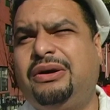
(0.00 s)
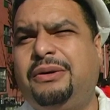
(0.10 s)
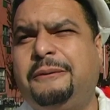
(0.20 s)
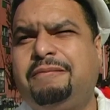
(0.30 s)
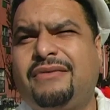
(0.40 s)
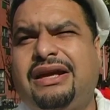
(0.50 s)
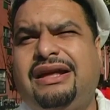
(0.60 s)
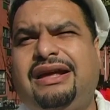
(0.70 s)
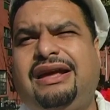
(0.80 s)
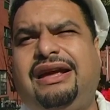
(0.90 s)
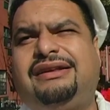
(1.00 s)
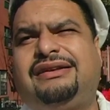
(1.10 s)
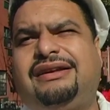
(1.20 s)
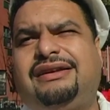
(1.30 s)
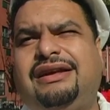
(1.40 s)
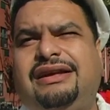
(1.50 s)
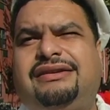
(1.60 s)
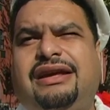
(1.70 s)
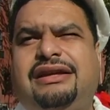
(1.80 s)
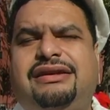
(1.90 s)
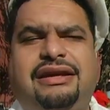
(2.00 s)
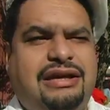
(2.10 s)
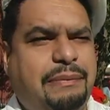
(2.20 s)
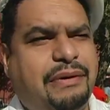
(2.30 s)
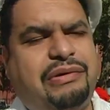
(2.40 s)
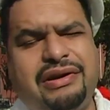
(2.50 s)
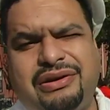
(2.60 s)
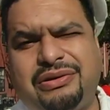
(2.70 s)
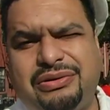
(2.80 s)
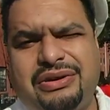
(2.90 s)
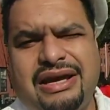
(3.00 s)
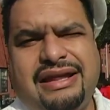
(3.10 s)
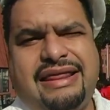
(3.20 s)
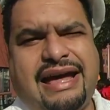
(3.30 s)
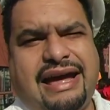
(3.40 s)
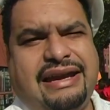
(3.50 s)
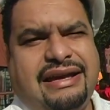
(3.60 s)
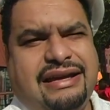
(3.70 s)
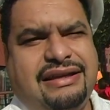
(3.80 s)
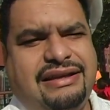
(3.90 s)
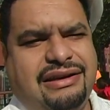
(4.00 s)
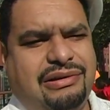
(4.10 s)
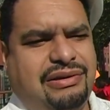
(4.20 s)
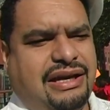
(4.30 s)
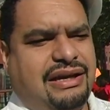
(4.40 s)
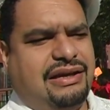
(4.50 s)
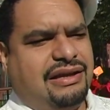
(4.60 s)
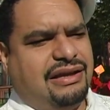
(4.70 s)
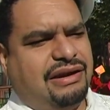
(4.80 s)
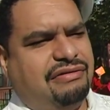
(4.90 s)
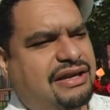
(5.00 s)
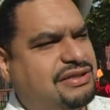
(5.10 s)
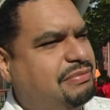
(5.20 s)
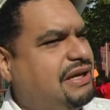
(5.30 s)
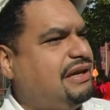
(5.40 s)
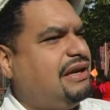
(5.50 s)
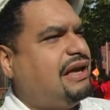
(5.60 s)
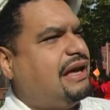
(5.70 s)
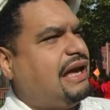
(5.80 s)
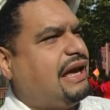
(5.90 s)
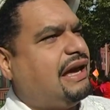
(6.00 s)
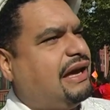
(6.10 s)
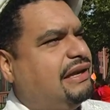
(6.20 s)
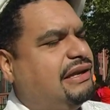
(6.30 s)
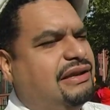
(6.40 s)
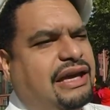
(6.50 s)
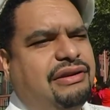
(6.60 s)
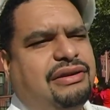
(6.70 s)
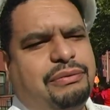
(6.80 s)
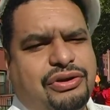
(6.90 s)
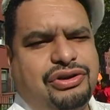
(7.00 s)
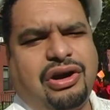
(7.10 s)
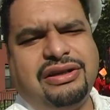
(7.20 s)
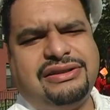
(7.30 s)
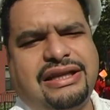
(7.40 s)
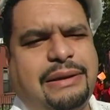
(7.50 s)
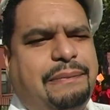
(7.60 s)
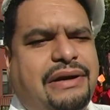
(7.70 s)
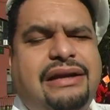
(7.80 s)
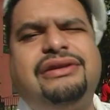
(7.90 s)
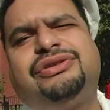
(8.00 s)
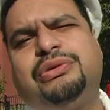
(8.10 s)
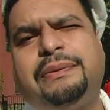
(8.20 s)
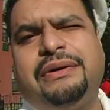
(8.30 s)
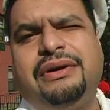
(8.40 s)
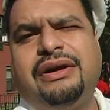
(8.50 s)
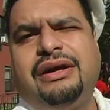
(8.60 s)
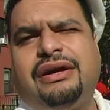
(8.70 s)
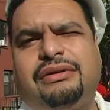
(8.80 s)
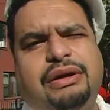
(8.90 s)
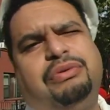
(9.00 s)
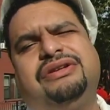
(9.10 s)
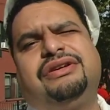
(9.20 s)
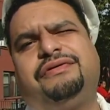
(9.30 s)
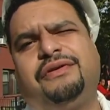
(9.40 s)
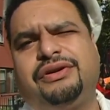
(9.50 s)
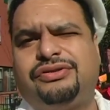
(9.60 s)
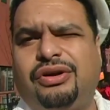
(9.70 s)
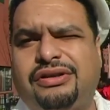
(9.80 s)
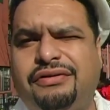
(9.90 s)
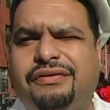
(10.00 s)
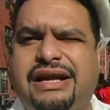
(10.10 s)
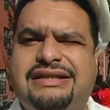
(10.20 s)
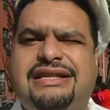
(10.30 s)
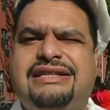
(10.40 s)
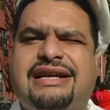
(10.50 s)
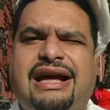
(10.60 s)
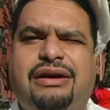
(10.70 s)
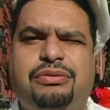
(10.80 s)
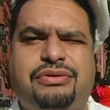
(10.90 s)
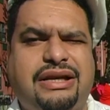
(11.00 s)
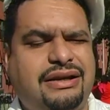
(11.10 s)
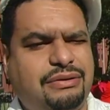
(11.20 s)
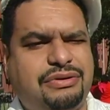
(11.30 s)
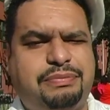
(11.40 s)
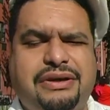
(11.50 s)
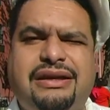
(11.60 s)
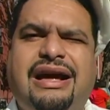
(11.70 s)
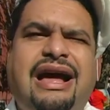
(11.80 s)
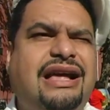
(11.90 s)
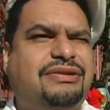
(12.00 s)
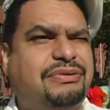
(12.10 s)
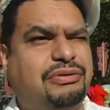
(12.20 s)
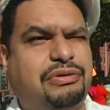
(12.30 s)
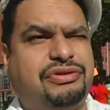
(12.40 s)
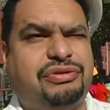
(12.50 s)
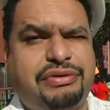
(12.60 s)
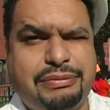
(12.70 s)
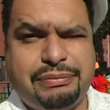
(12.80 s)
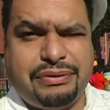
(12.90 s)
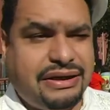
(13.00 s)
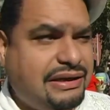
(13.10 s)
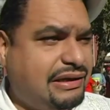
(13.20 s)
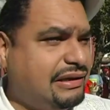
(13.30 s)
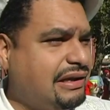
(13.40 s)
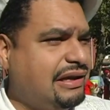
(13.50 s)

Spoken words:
know, it's hypocritical that, you know, they arrest me, and the charges that they put on the super, it wasn't for assaulting Francisca, who clearly was put in the hospital with cerebral bleeding.